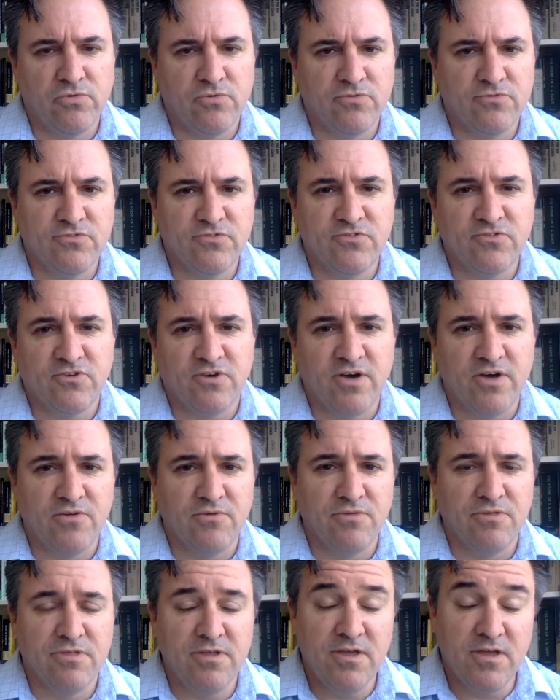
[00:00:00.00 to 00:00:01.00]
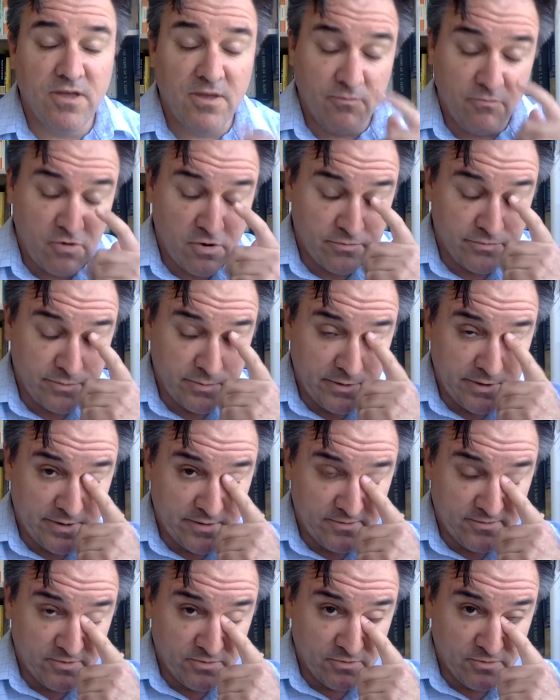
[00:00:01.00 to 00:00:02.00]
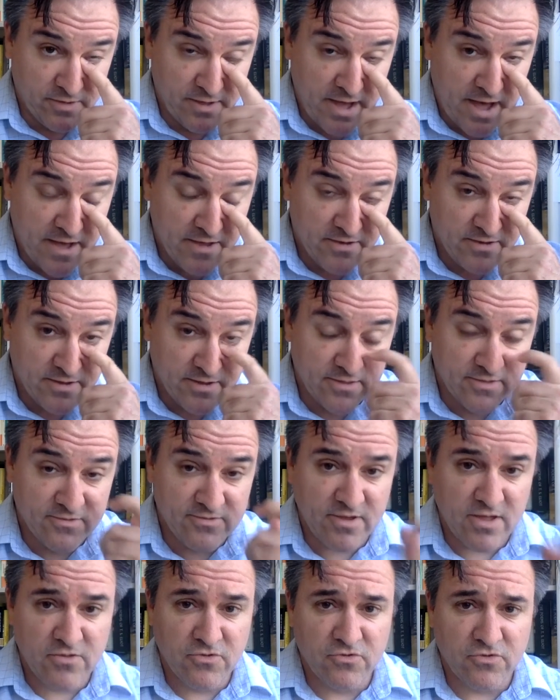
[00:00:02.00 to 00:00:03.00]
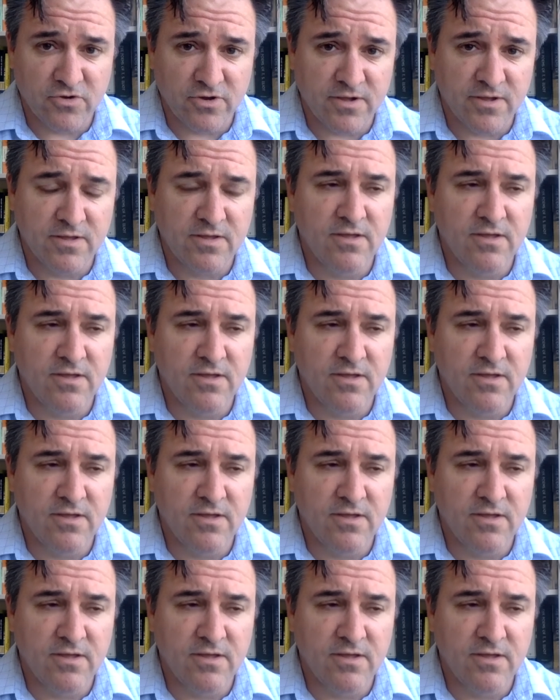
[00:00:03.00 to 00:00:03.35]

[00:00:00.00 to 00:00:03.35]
or societal thinking probably until the 18th century.